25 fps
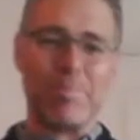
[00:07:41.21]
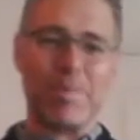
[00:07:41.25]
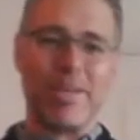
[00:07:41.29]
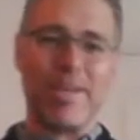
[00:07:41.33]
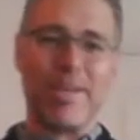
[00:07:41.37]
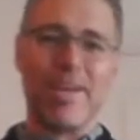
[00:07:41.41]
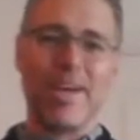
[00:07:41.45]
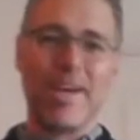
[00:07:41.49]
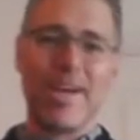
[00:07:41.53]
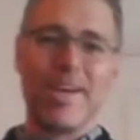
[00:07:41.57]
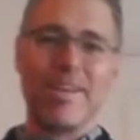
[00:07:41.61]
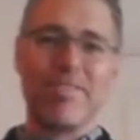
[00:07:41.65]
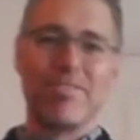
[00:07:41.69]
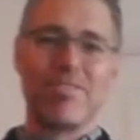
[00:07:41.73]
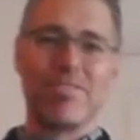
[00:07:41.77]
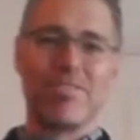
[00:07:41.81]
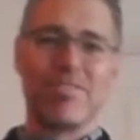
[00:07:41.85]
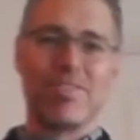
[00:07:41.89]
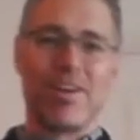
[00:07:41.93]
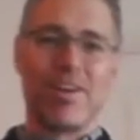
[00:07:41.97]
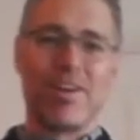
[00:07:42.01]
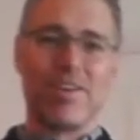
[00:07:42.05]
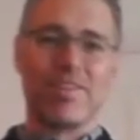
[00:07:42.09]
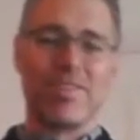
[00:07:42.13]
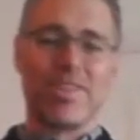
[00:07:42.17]
be
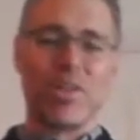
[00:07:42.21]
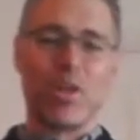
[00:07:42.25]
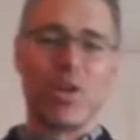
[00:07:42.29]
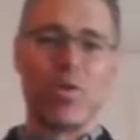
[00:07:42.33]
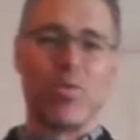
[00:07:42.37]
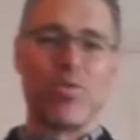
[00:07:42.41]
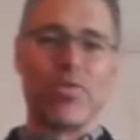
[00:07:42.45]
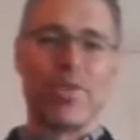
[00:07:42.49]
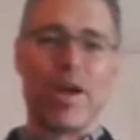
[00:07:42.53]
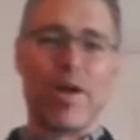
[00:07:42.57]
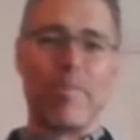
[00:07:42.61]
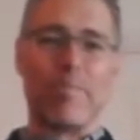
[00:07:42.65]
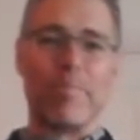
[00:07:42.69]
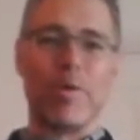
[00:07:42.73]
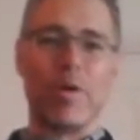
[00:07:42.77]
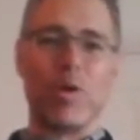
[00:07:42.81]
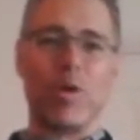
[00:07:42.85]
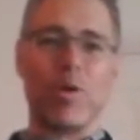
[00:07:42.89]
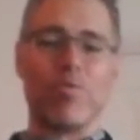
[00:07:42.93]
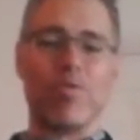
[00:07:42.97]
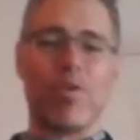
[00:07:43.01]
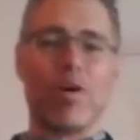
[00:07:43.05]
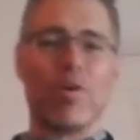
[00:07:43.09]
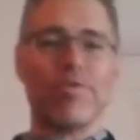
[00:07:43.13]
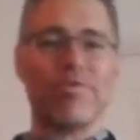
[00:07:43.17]
starting off that move.